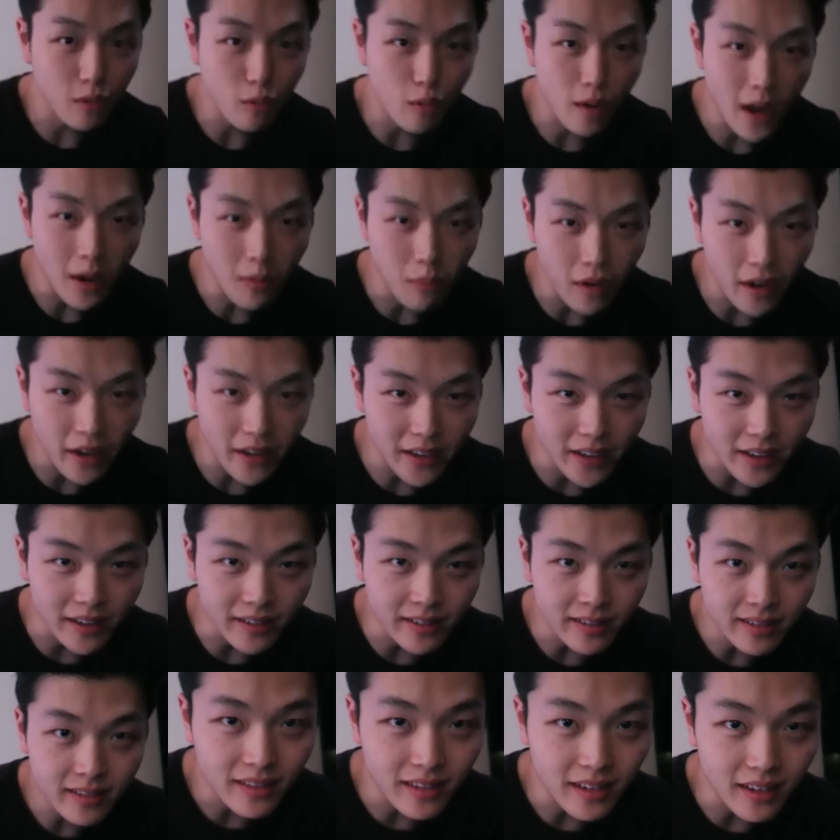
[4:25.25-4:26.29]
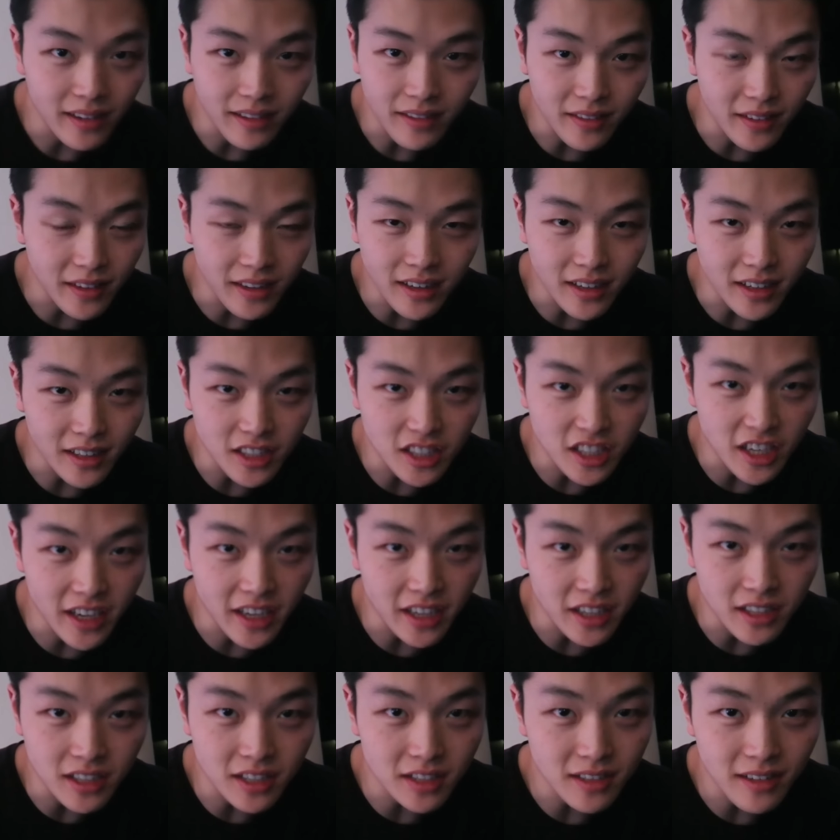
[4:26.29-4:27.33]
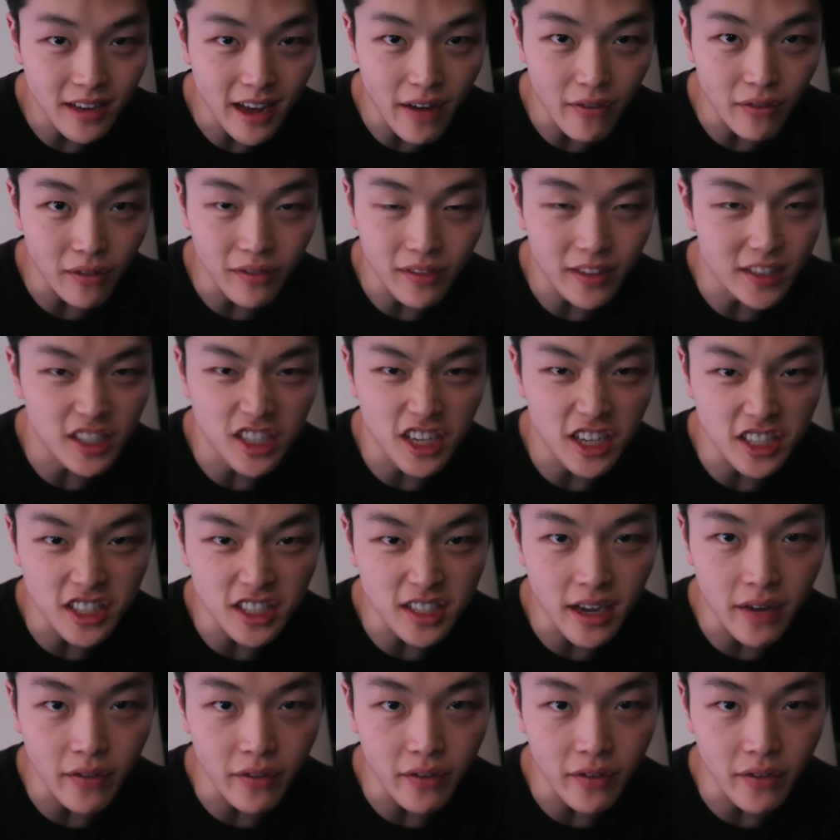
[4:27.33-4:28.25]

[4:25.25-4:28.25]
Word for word: Groundbreaking. They're gonna change, this changes